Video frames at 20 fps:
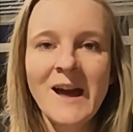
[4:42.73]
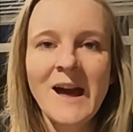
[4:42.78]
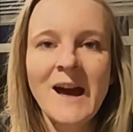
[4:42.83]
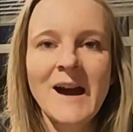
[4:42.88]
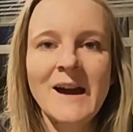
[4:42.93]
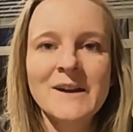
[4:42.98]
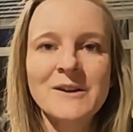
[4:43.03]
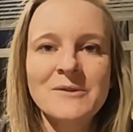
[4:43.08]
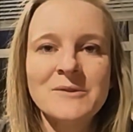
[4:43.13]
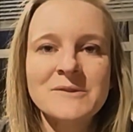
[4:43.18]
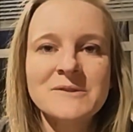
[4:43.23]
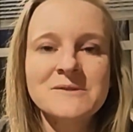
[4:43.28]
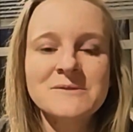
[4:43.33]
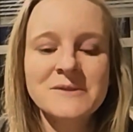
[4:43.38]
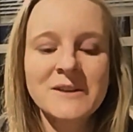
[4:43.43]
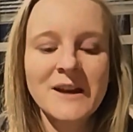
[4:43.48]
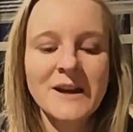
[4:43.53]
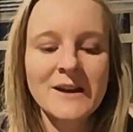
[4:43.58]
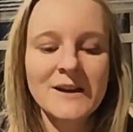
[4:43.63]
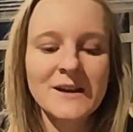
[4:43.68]
I also
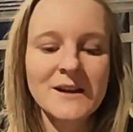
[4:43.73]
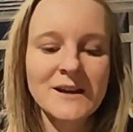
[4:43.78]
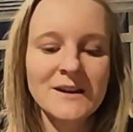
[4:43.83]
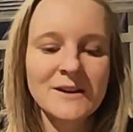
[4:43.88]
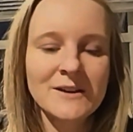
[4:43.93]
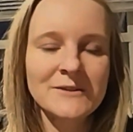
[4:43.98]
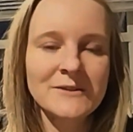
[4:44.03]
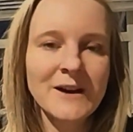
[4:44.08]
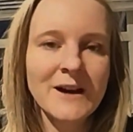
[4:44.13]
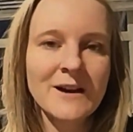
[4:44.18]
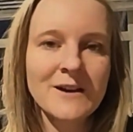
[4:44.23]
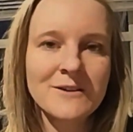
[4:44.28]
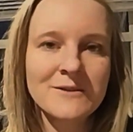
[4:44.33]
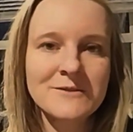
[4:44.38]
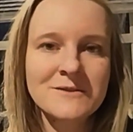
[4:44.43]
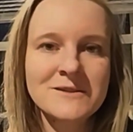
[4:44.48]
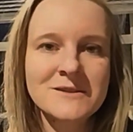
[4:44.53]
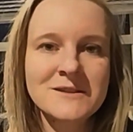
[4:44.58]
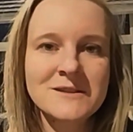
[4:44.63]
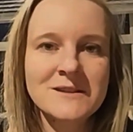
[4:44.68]
carried
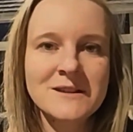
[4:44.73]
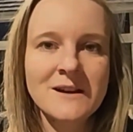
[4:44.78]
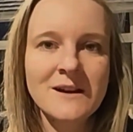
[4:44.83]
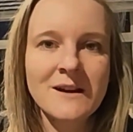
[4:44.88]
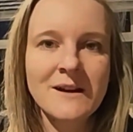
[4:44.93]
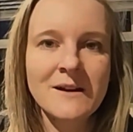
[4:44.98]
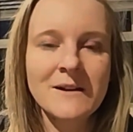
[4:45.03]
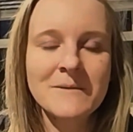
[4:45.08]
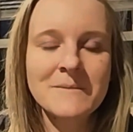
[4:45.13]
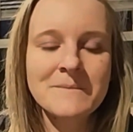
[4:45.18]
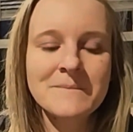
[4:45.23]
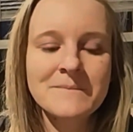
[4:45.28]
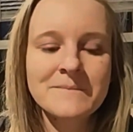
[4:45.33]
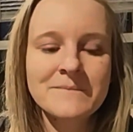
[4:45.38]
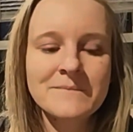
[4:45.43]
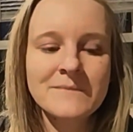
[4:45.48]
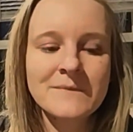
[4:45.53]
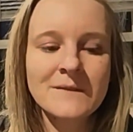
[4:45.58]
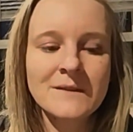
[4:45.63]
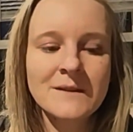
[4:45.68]
around
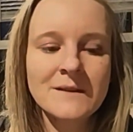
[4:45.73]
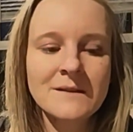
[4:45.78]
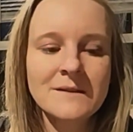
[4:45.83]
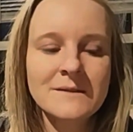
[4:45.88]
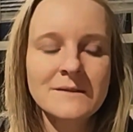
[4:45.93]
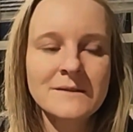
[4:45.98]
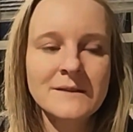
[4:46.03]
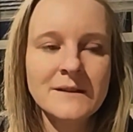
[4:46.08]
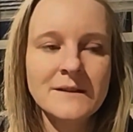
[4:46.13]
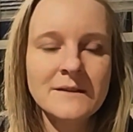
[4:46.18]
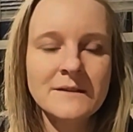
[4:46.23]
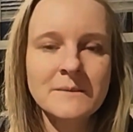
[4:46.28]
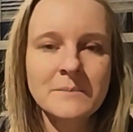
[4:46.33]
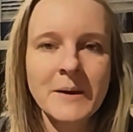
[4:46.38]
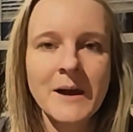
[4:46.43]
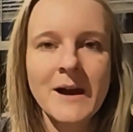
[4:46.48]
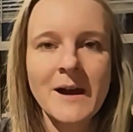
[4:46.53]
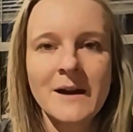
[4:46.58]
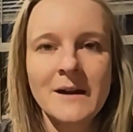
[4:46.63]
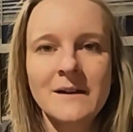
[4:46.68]
these
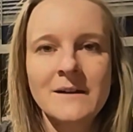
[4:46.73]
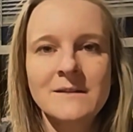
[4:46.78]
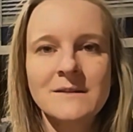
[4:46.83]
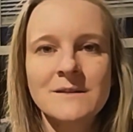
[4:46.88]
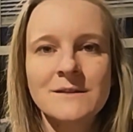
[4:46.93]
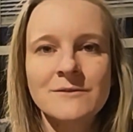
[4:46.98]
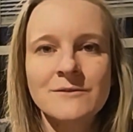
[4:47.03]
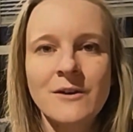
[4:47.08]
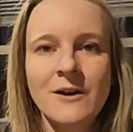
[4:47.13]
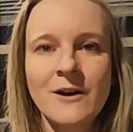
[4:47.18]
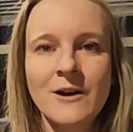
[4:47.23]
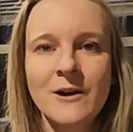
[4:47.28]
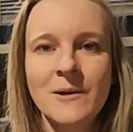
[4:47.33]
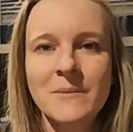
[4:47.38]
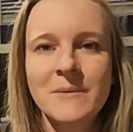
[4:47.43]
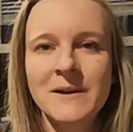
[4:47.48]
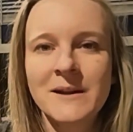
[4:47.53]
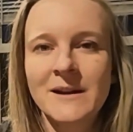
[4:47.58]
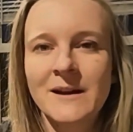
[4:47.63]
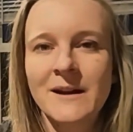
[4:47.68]
packets of
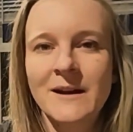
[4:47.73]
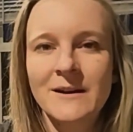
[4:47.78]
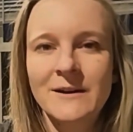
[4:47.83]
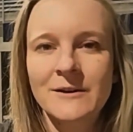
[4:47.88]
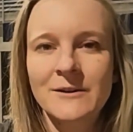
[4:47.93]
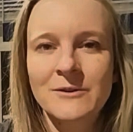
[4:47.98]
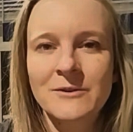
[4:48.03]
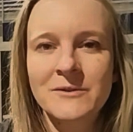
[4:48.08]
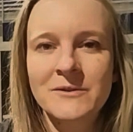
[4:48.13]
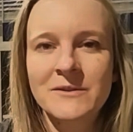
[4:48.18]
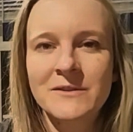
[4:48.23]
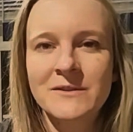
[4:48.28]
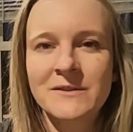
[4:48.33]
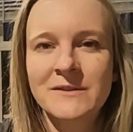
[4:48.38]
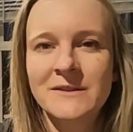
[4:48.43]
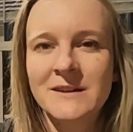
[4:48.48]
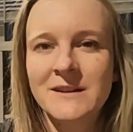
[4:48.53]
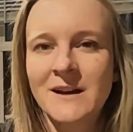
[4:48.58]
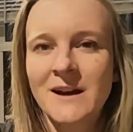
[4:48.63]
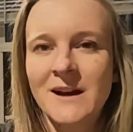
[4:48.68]
Harmony House
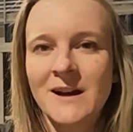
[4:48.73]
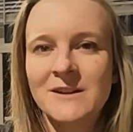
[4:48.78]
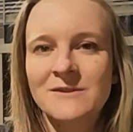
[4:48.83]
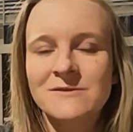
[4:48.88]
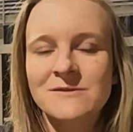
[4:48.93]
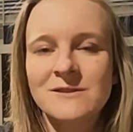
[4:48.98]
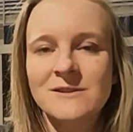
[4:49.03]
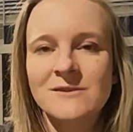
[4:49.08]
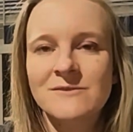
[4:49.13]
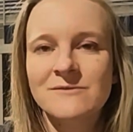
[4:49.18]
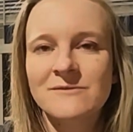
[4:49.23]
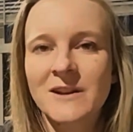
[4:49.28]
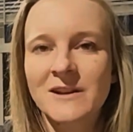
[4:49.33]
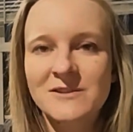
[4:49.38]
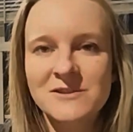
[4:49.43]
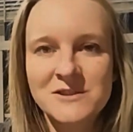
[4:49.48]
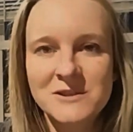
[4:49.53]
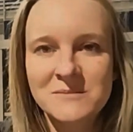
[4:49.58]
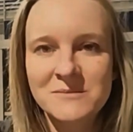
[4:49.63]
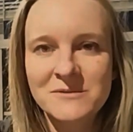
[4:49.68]
dehydrated
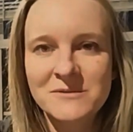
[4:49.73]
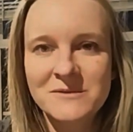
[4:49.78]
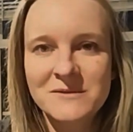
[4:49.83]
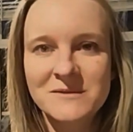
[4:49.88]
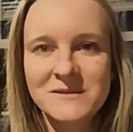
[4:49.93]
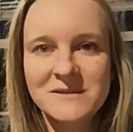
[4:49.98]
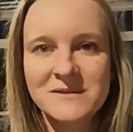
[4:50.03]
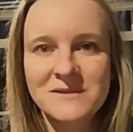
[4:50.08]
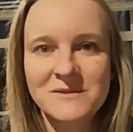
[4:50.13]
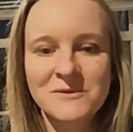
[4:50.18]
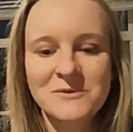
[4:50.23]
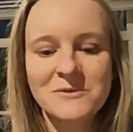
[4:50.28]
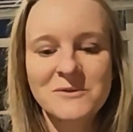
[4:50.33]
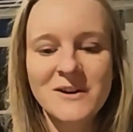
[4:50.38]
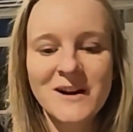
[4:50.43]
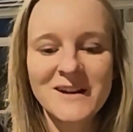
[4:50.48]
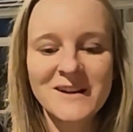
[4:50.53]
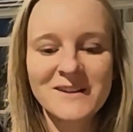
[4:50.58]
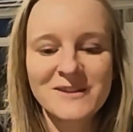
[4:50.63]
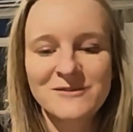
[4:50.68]
vegetables so
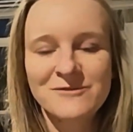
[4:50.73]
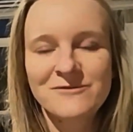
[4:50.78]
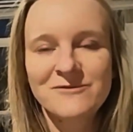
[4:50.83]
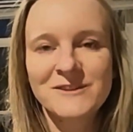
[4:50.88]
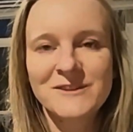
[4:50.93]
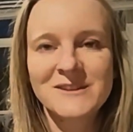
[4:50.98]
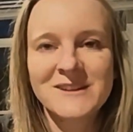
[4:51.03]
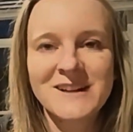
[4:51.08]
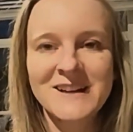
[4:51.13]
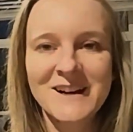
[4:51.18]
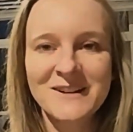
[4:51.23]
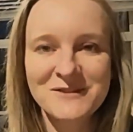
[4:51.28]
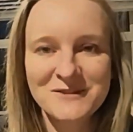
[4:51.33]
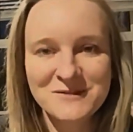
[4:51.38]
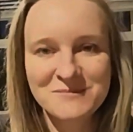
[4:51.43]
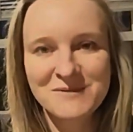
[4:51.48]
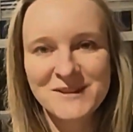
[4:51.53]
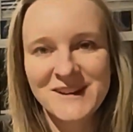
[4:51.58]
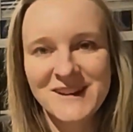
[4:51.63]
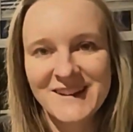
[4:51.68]
I could feel like I was
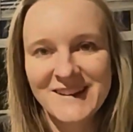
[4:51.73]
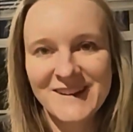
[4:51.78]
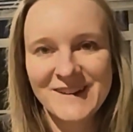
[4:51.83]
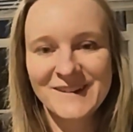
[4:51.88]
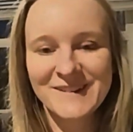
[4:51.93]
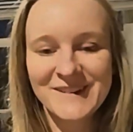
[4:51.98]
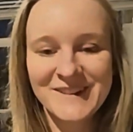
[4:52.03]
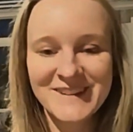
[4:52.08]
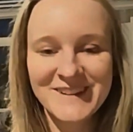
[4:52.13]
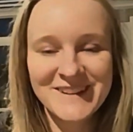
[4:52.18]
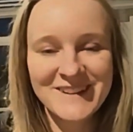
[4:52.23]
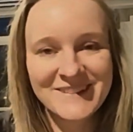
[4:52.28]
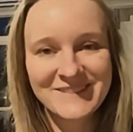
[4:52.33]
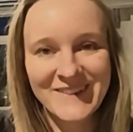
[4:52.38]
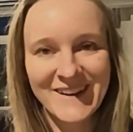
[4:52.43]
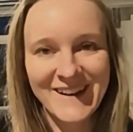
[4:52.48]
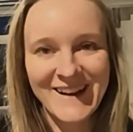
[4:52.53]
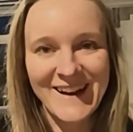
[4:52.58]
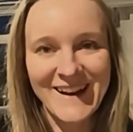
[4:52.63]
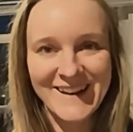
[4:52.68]
being healthier
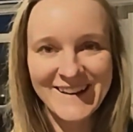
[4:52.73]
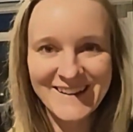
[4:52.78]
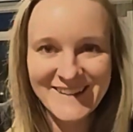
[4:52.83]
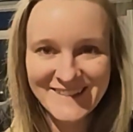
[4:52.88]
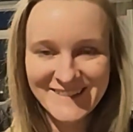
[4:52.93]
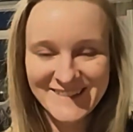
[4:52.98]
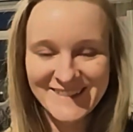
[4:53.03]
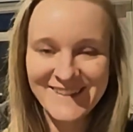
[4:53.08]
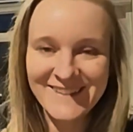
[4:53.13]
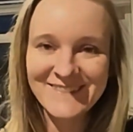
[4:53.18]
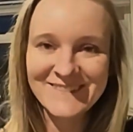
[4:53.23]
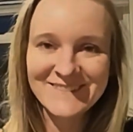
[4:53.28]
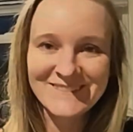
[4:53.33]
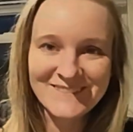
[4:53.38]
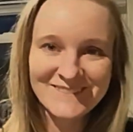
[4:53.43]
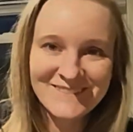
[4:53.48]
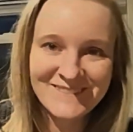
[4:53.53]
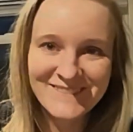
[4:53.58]
by adding some